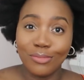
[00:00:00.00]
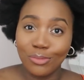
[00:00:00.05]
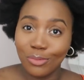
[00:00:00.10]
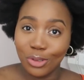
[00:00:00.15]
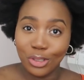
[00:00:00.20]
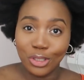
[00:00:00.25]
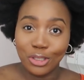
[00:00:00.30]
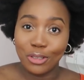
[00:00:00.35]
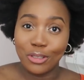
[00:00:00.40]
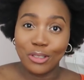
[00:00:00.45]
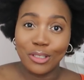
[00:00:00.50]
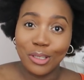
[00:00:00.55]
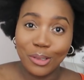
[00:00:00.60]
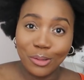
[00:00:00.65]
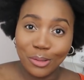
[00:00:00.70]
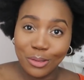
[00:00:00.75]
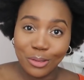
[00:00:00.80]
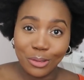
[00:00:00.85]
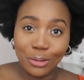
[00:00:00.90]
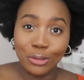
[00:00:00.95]
what you
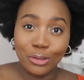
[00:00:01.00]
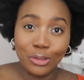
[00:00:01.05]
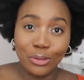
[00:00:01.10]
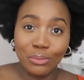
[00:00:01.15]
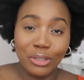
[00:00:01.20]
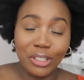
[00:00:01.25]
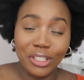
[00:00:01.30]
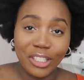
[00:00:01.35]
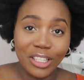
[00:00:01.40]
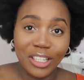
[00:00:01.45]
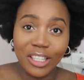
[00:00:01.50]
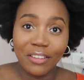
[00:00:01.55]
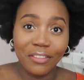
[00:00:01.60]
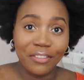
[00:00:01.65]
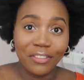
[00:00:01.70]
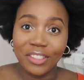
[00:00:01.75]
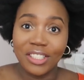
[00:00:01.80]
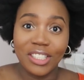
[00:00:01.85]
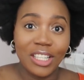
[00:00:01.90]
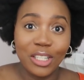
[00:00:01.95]
see on social media
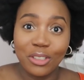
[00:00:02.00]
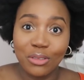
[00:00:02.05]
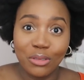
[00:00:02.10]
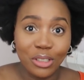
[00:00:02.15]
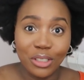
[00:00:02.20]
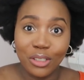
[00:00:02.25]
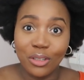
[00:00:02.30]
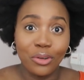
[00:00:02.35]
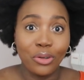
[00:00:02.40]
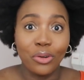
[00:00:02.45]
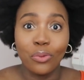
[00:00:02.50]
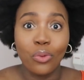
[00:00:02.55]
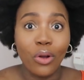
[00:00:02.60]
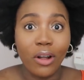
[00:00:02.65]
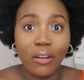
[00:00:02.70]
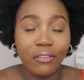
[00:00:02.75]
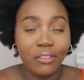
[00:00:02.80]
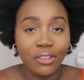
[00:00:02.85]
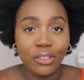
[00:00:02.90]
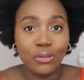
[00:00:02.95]
if it's actually gonna
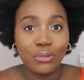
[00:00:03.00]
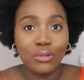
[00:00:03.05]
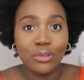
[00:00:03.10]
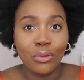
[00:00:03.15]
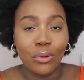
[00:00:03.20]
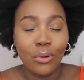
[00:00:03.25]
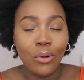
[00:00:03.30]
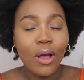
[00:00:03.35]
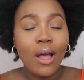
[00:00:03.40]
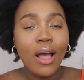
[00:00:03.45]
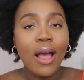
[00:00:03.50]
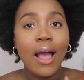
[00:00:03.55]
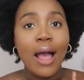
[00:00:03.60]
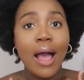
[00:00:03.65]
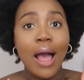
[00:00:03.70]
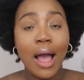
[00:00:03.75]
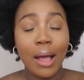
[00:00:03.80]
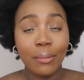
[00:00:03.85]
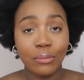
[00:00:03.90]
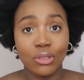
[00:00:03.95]
work for you so
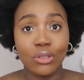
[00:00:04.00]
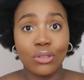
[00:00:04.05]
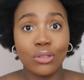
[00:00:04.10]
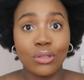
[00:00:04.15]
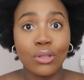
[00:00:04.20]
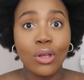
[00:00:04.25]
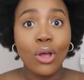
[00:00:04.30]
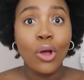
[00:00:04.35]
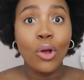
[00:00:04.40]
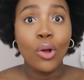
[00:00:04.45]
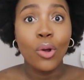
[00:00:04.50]
I'm just